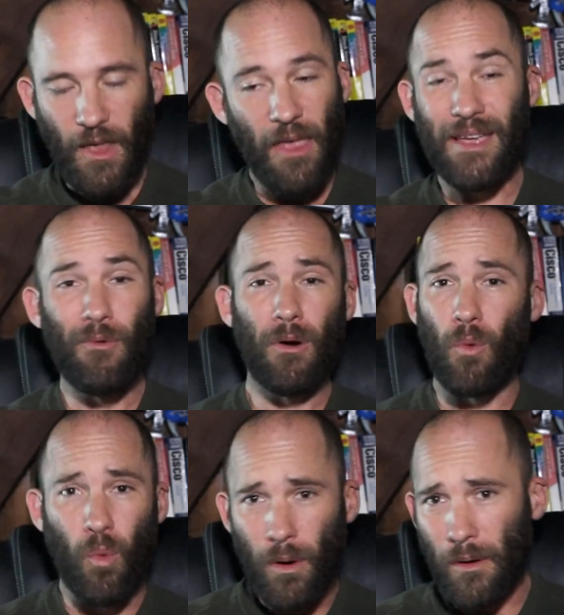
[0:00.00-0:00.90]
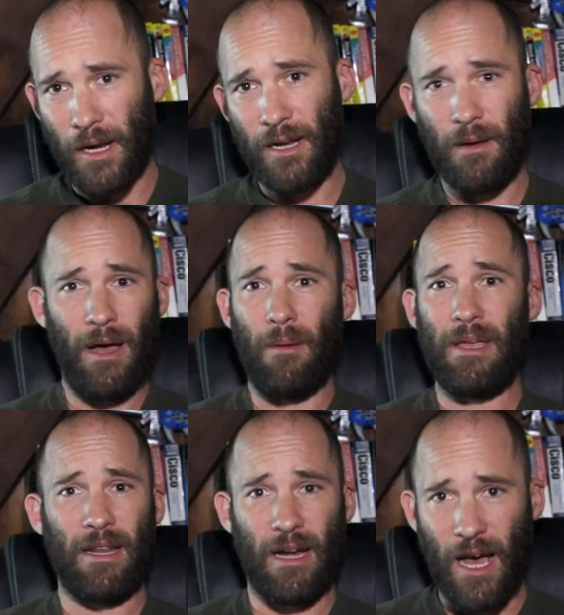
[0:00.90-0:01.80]
they weren't worried about
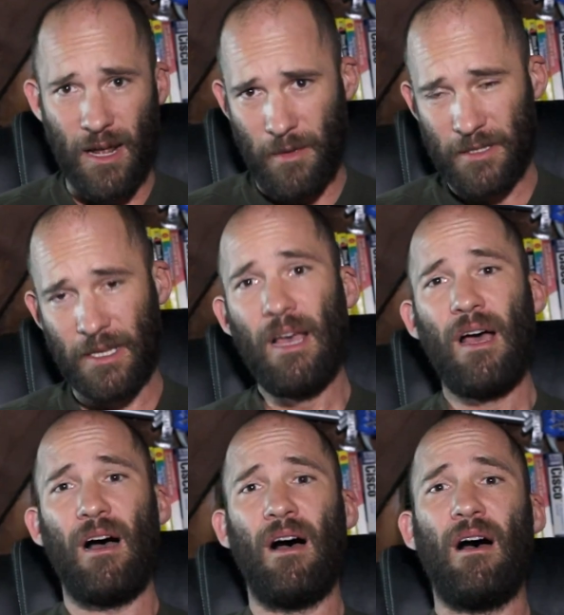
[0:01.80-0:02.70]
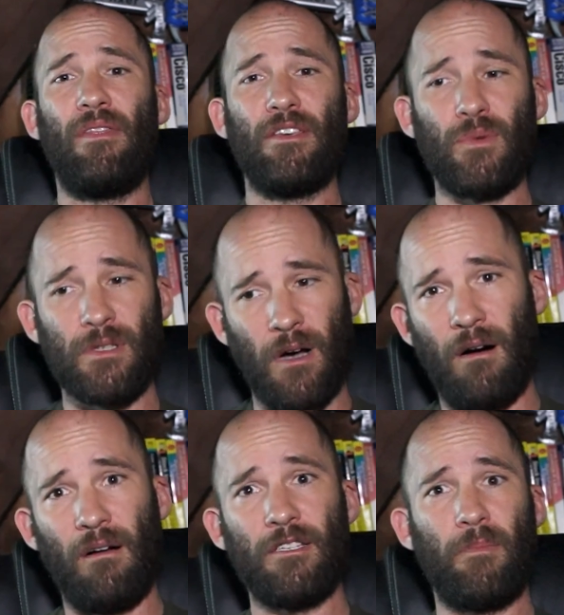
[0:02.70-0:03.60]
being anonymous. Uh, this was
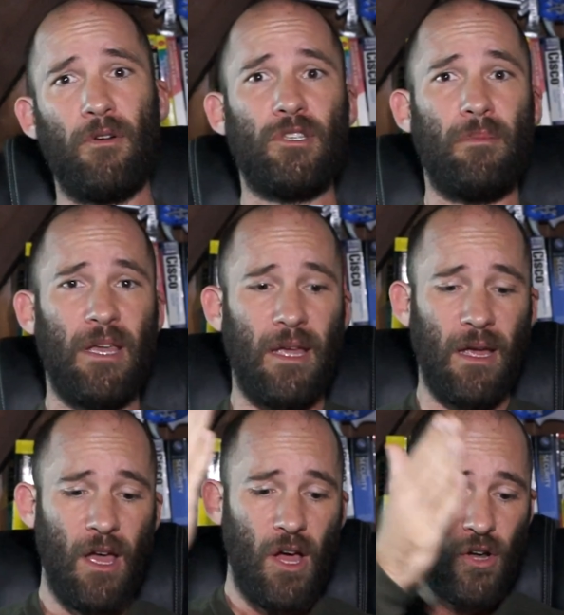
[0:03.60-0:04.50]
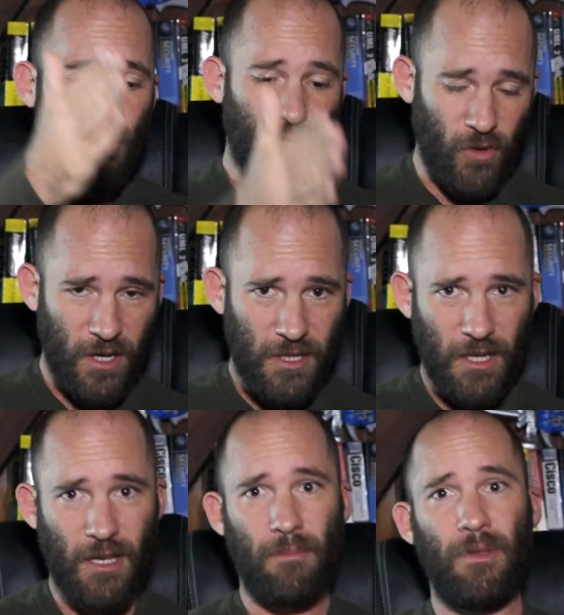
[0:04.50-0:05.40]
all supposed to be
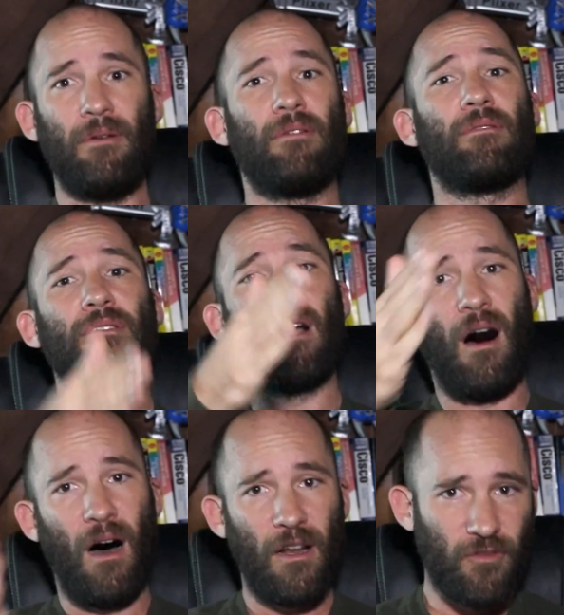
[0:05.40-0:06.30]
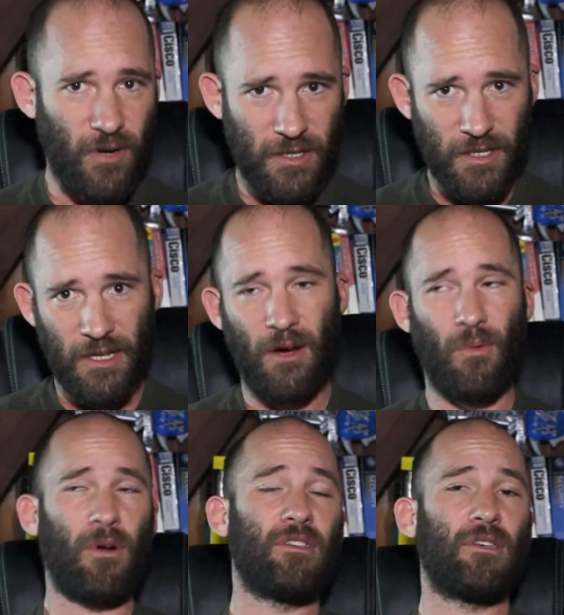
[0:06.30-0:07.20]
trusted computers on trusted
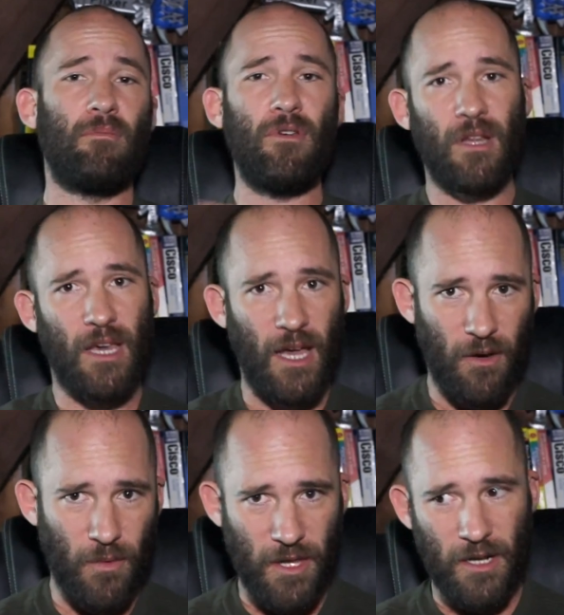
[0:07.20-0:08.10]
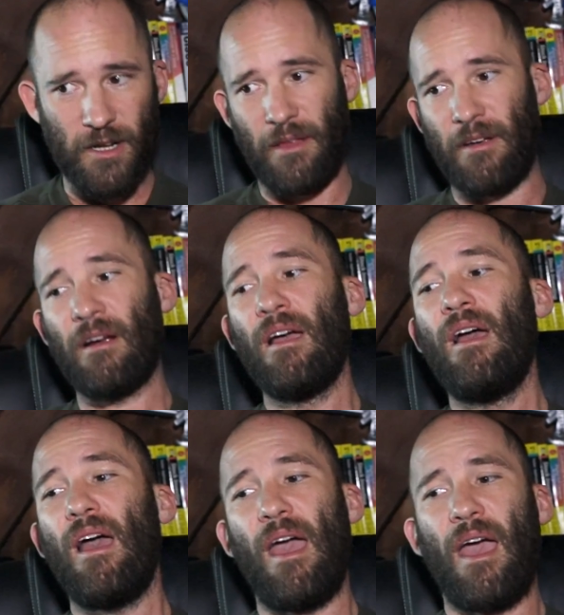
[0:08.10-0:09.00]
networks communicating with each other.
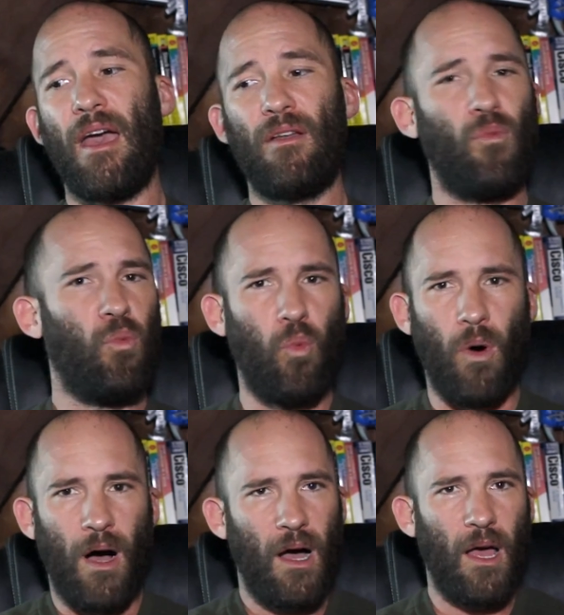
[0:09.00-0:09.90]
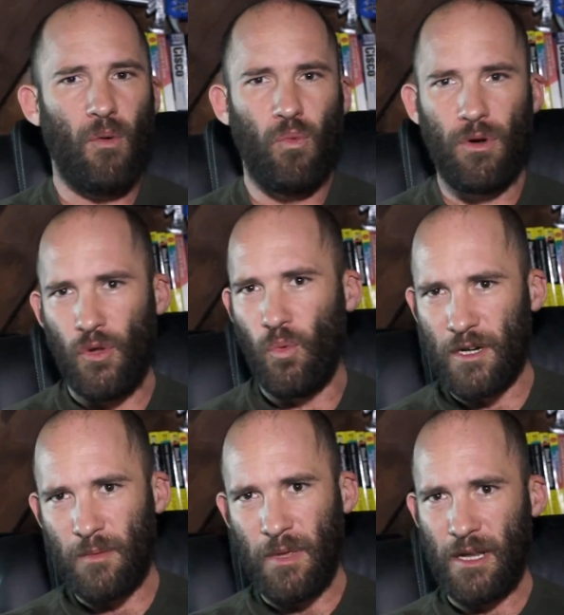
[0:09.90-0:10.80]
And why would you want
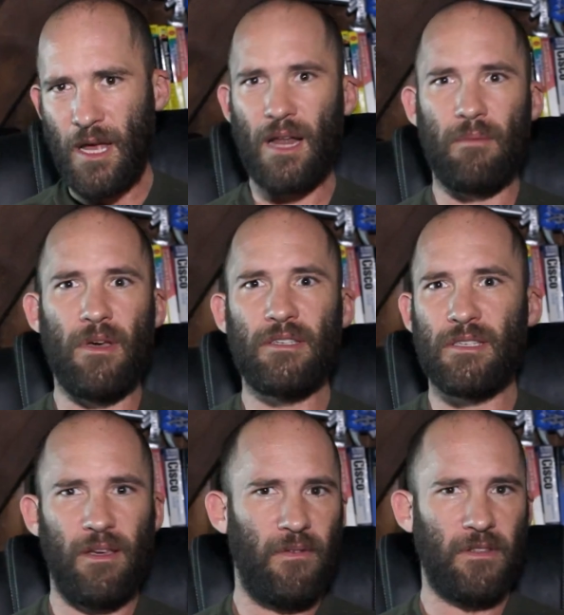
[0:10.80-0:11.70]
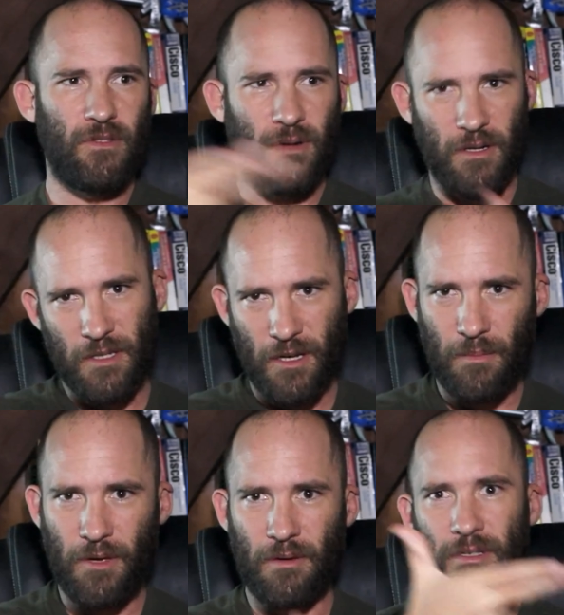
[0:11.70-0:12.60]
to be anonymous if it's trusted
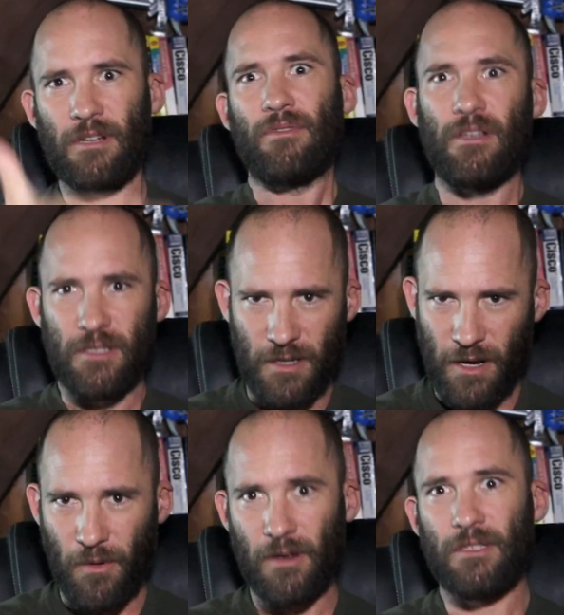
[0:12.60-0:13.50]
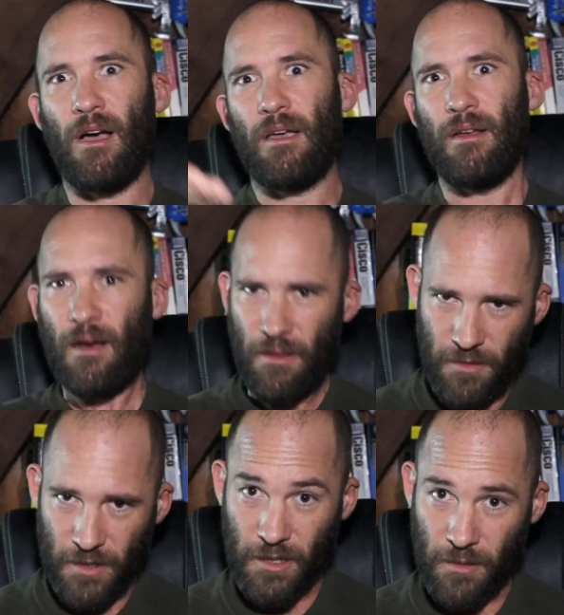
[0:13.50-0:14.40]
computers on trusted networks talking to other
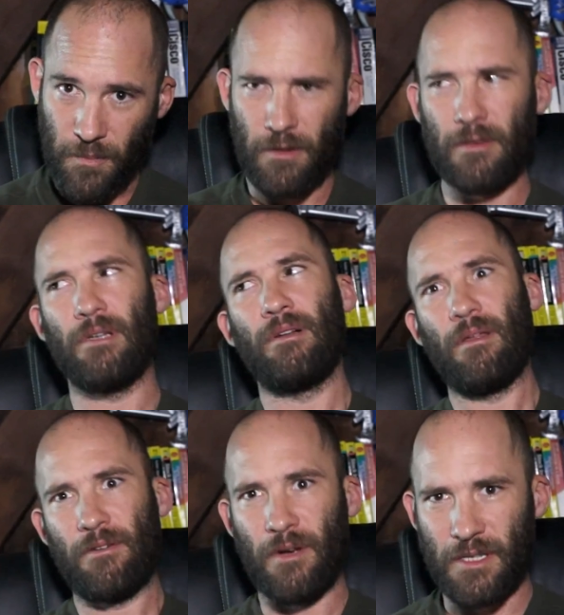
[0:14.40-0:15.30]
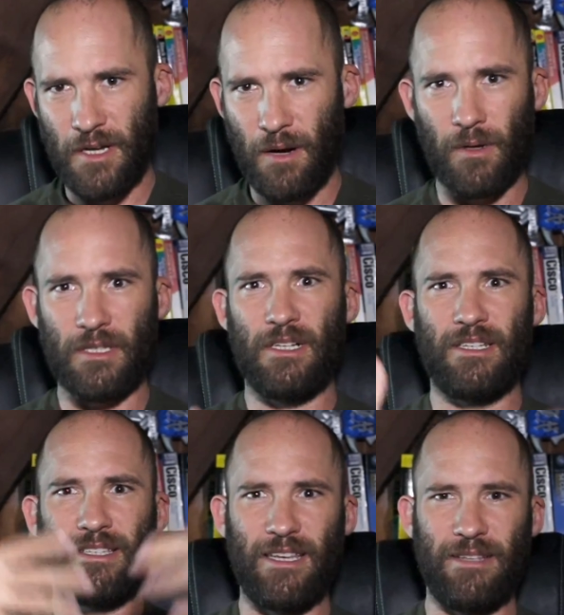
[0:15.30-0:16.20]
trusted computers on other trusted networks? It
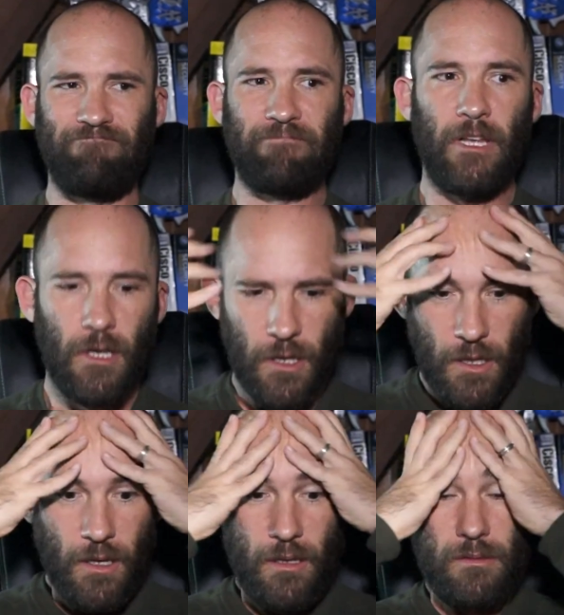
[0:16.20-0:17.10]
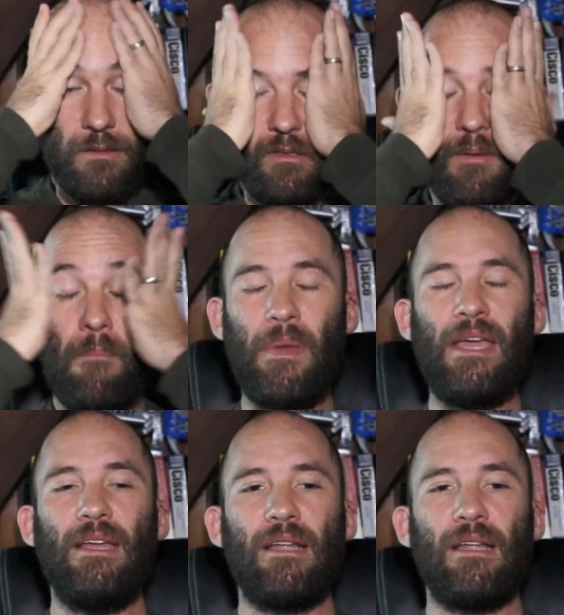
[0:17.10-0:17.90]
just, uh, being